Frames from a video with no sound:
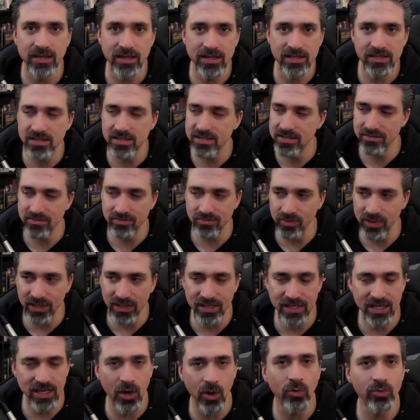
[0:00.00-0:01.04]
It's really
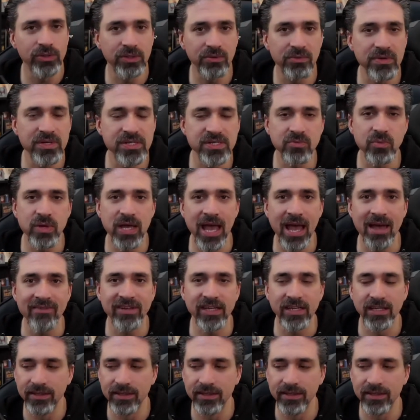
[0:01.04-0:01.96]
the only reason we have it.